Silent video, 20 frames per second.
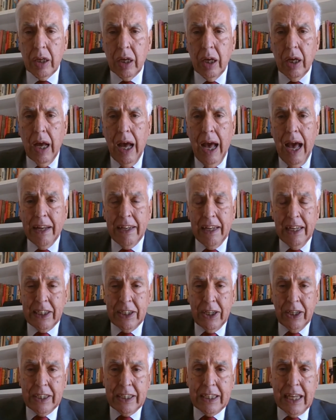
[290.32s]
at a
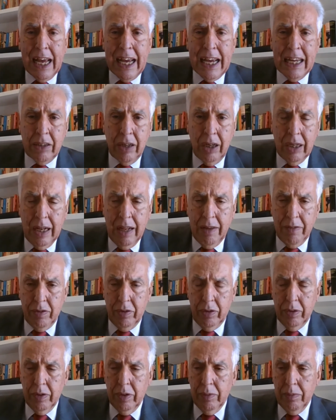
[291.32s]
societal
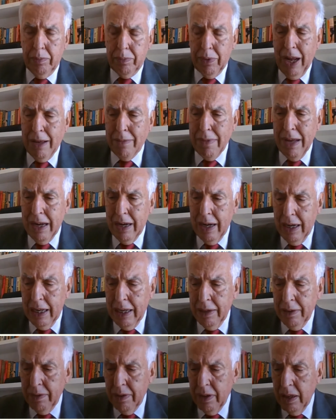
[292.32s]
level
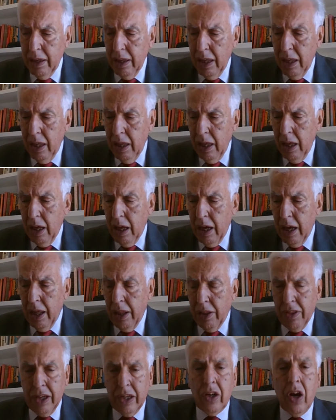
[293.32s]
primarily,
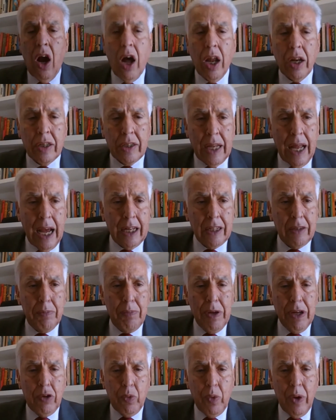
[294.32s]
the contact
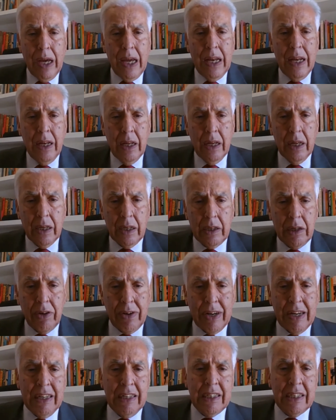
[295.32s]
between
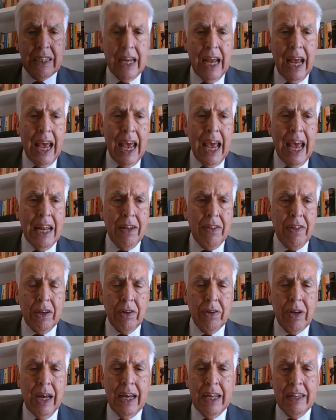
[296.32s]
Greece and the
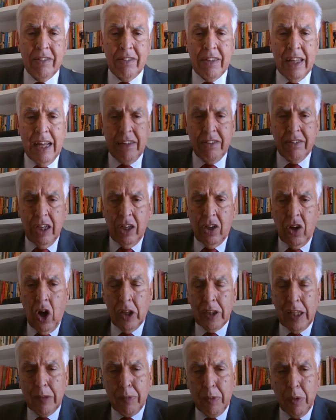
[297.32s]
United States, the
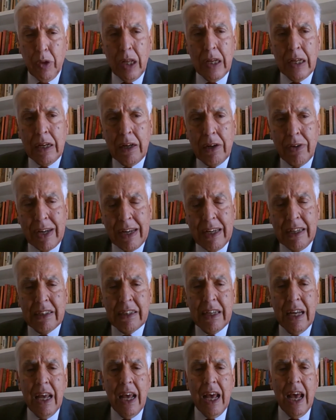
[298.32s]
contact between Greece
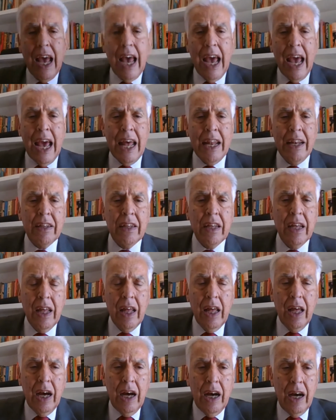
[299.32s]
and
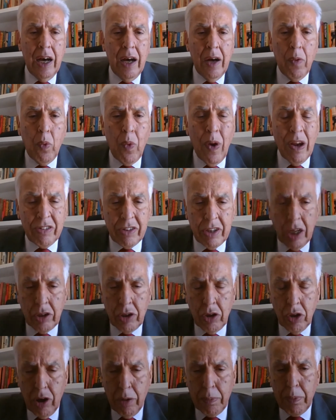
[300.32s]
Western Europe